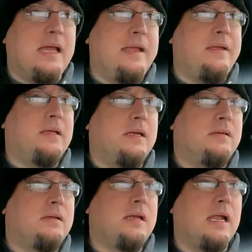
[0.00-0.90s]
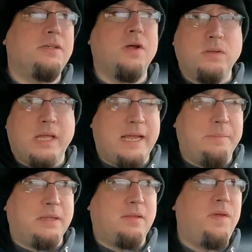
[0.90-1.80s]
I kind of don't like
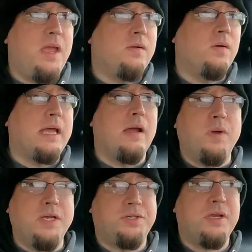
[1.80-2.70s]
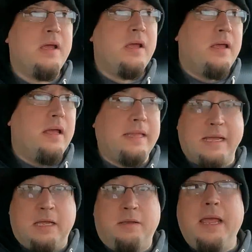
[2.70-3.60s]
about the vehicle that I wish
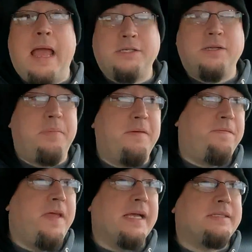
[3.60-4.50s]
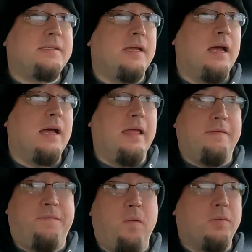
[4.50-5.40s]
that could actually be fixed
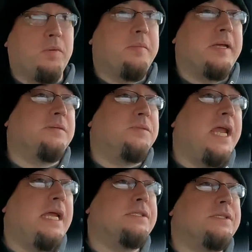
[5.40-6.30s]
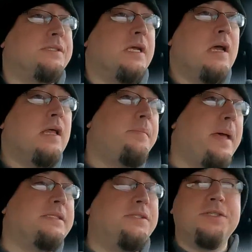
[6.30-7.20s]
if Ford were to make some changes.
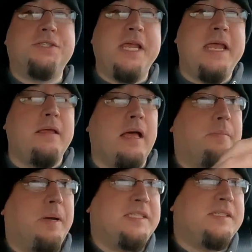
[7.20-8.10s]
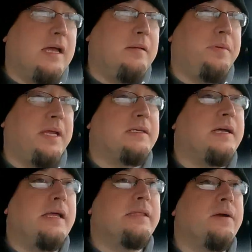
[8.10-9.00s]
Passenger seat, my son, being a
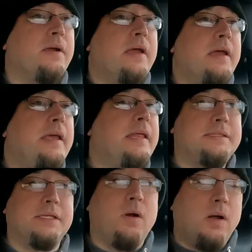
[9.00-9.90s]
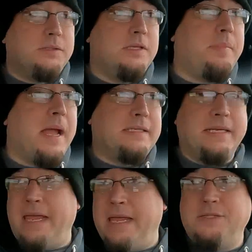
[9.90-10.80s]
toddler, he likes to crawl into the back to
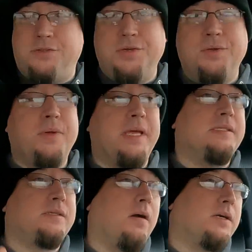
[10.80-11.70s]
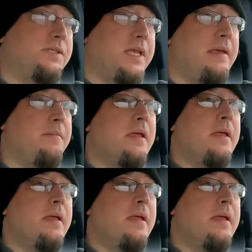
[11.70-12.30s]
get into his car seat.